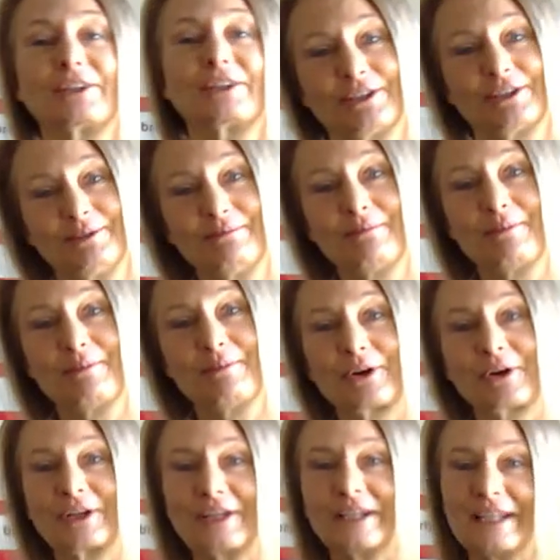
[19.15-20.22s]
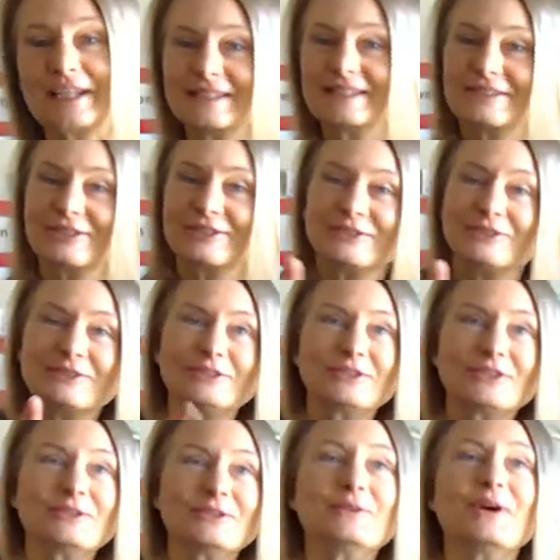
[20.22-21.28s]
Good morning to
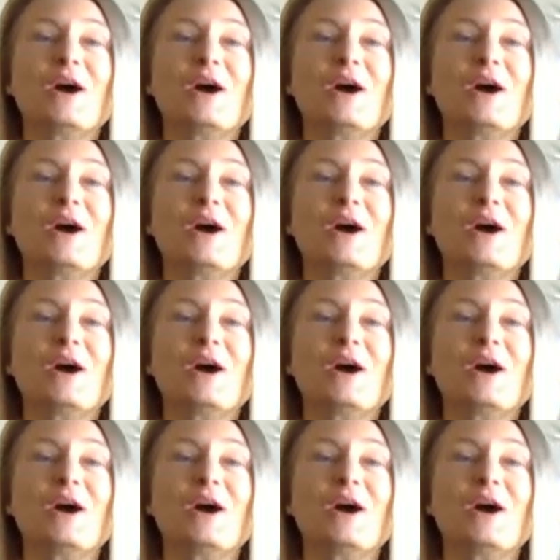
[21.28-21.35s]
you.